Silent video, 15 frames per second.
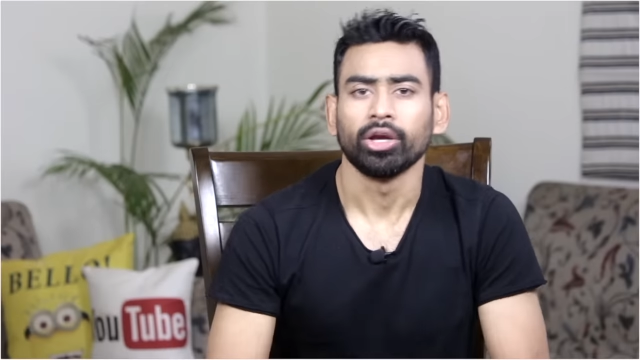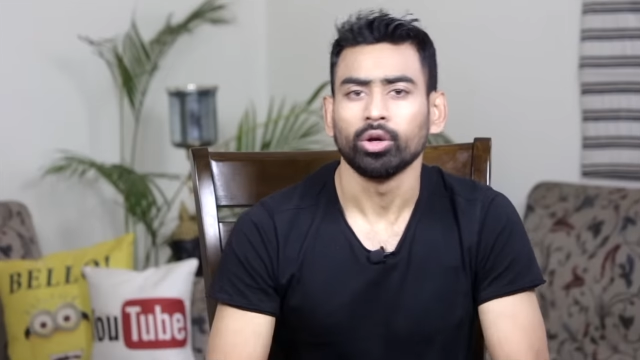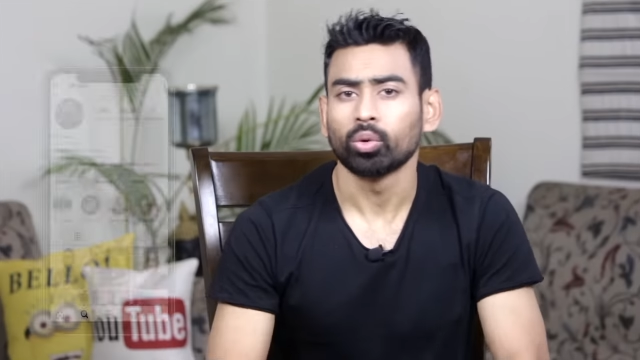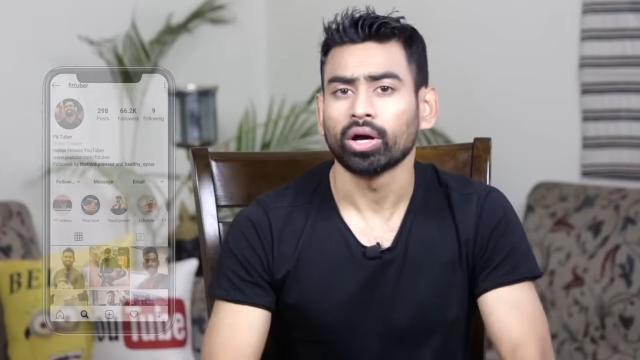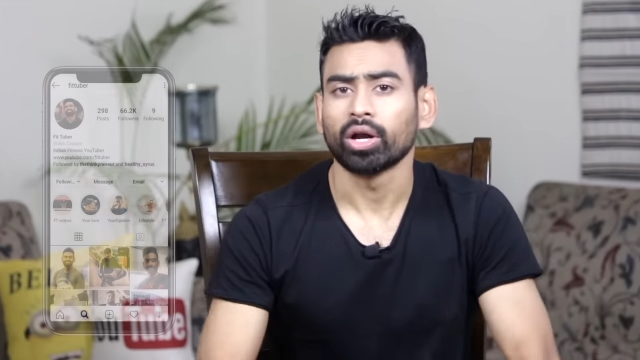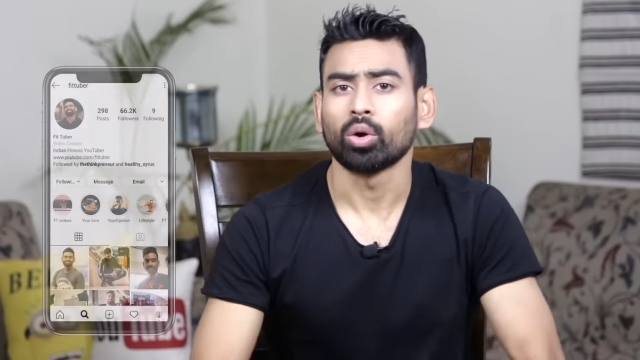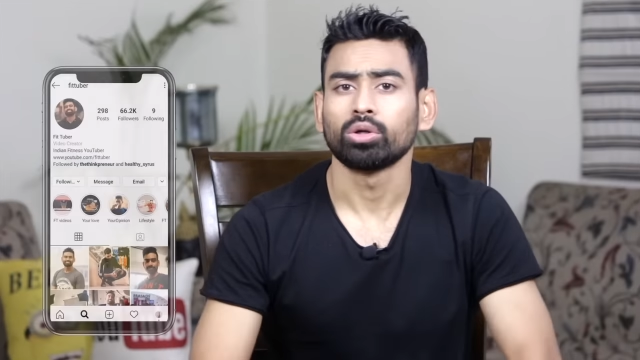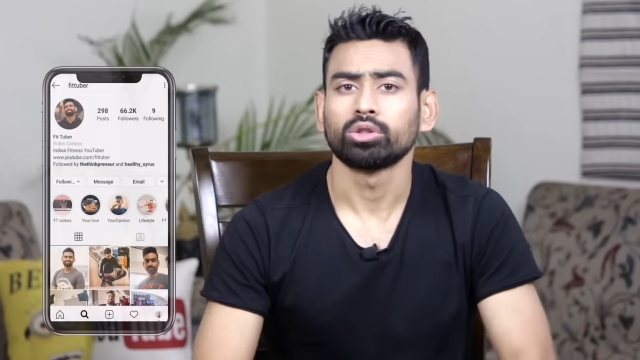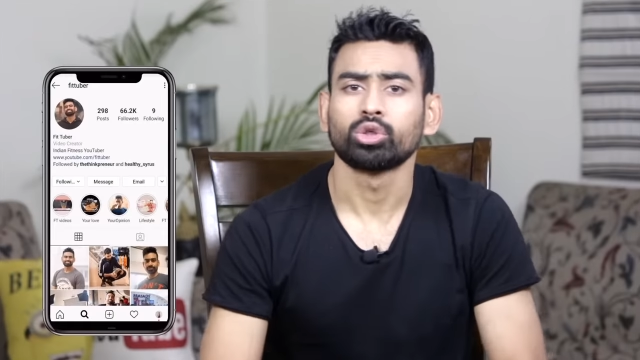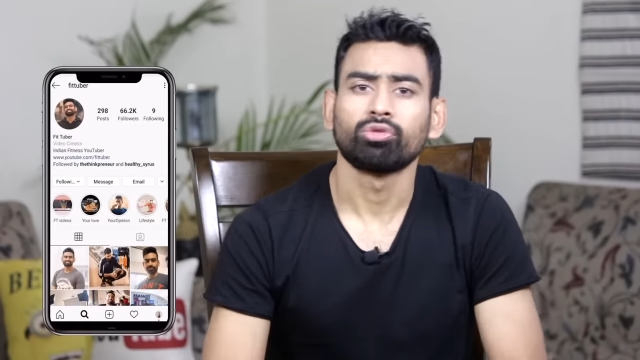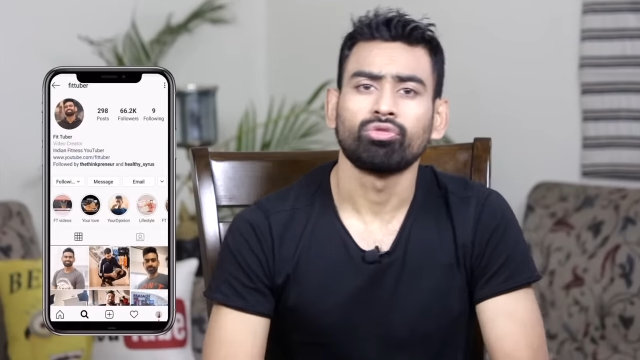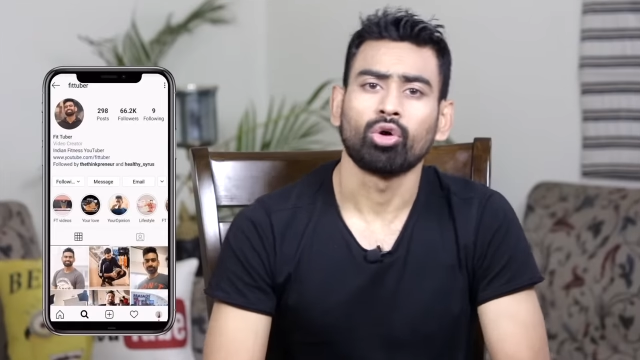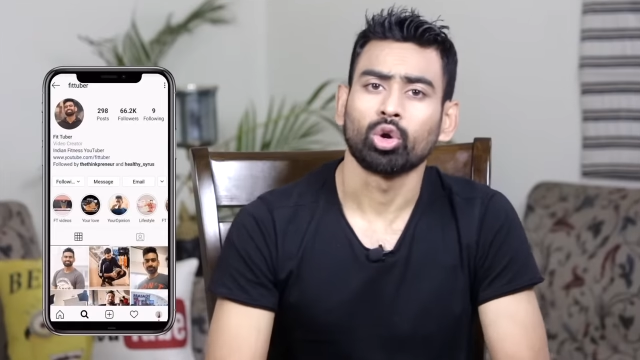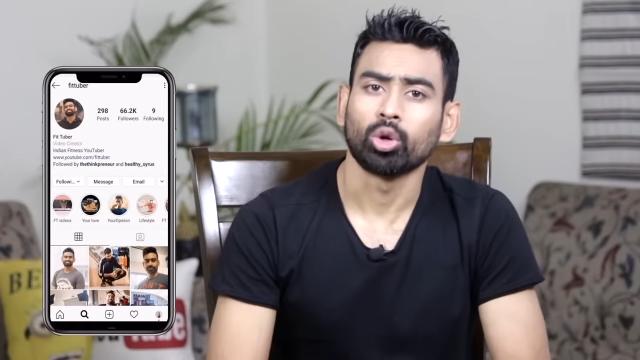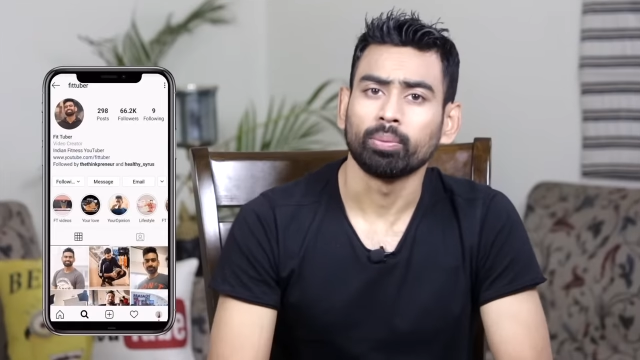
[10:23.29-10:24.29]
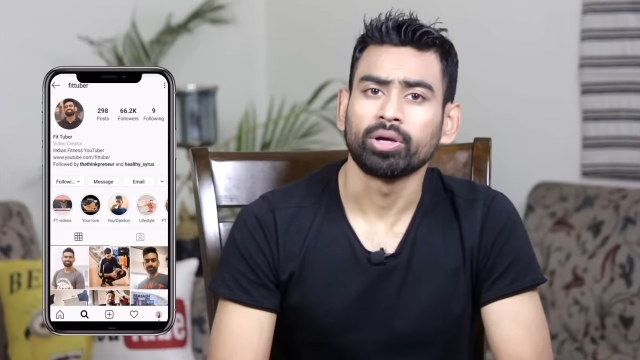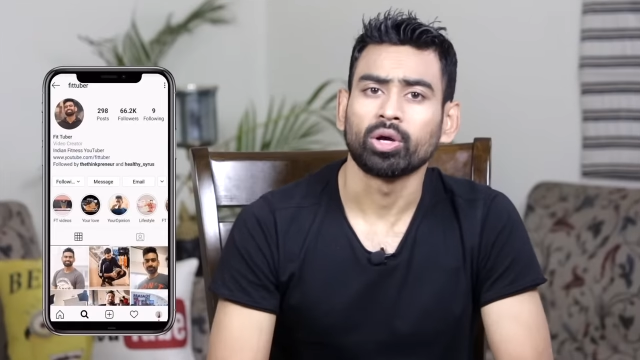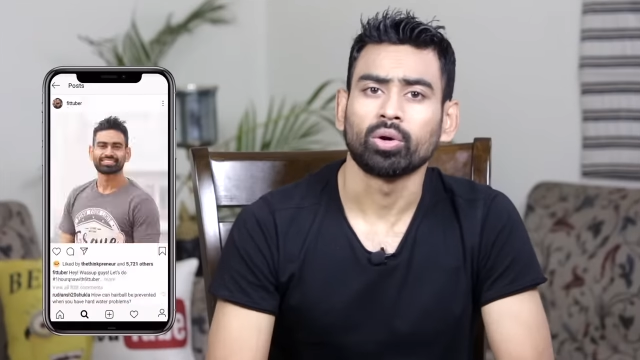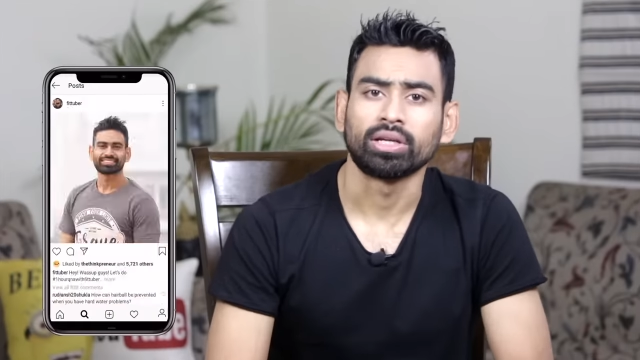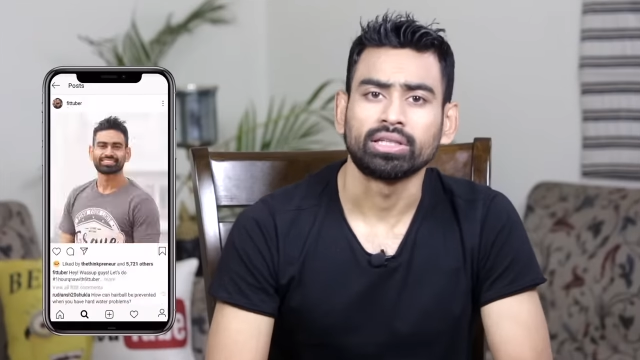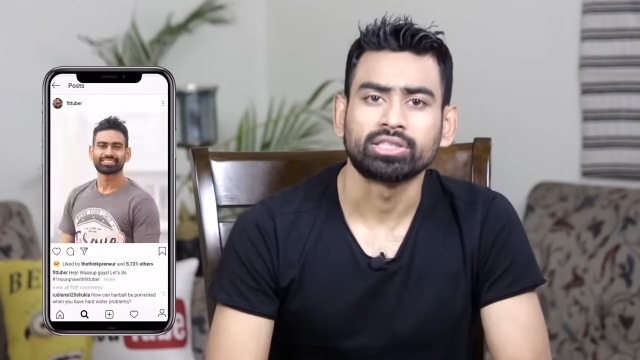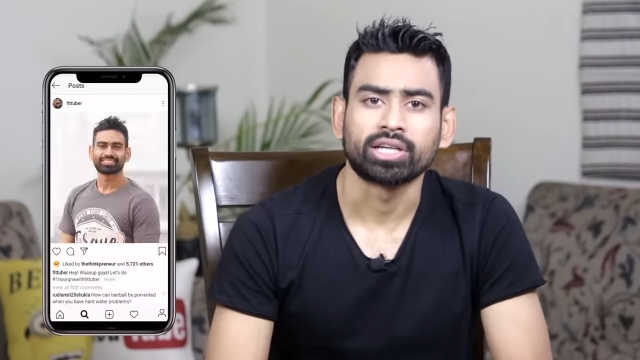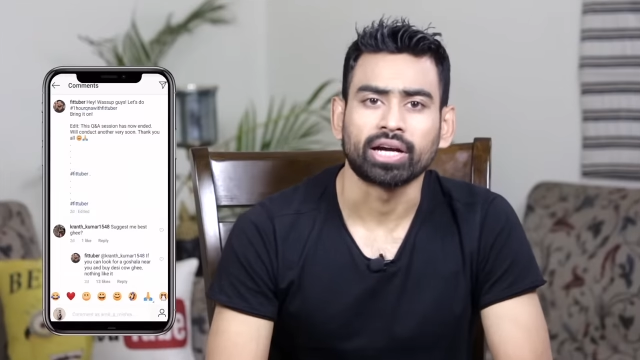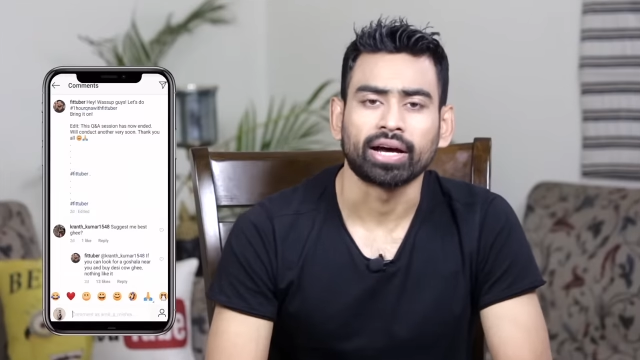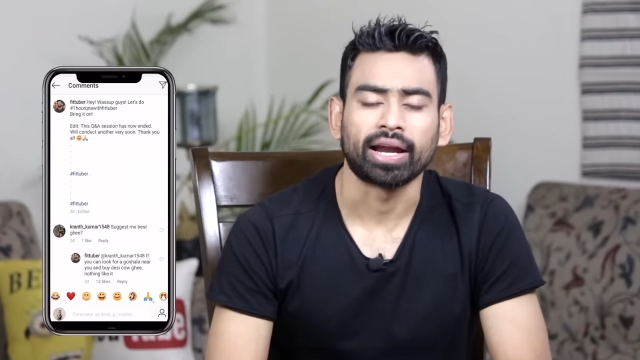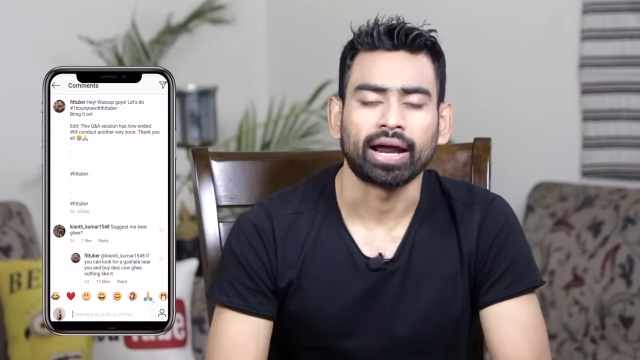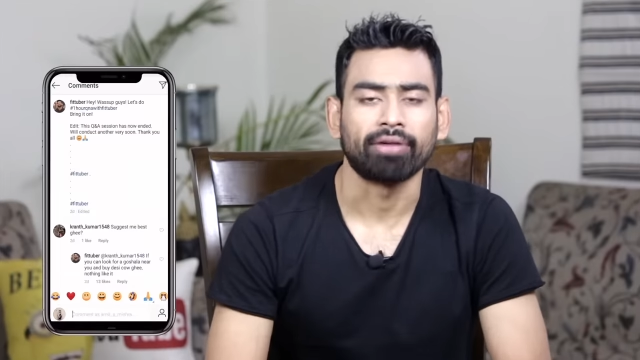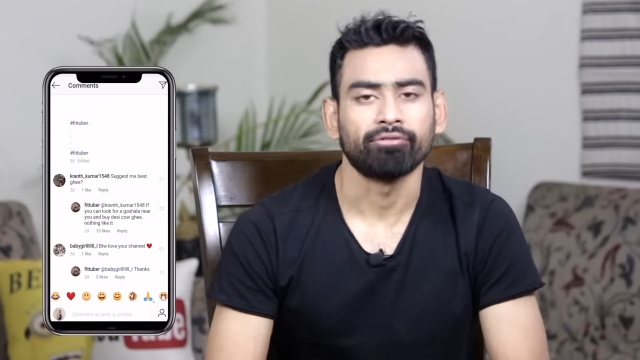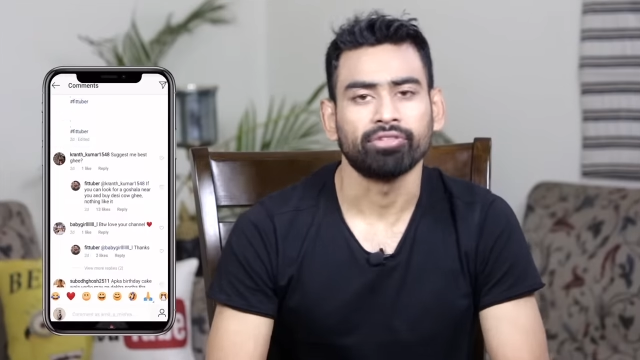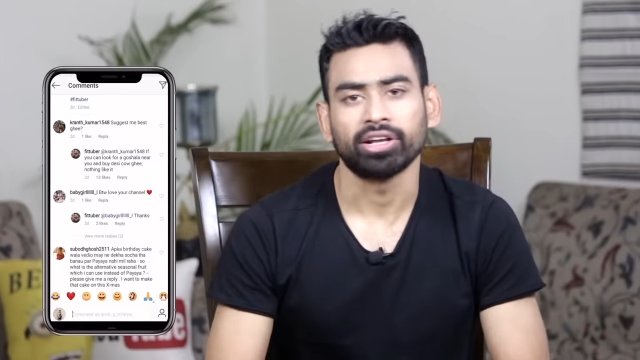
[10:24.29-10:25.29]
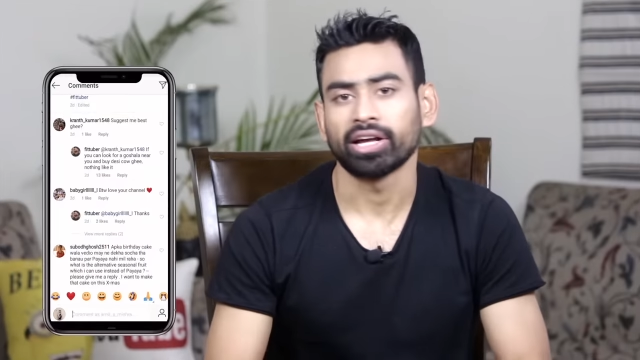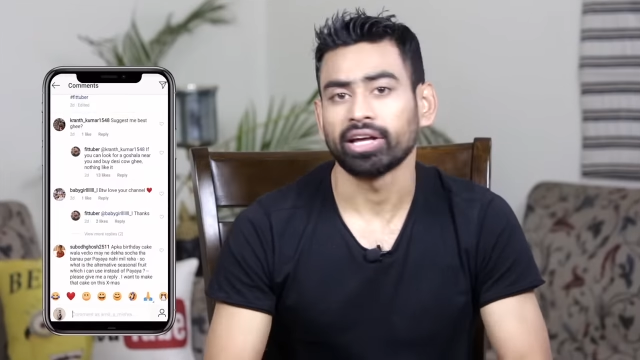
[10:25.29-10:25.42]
You can also follow me on Instagram where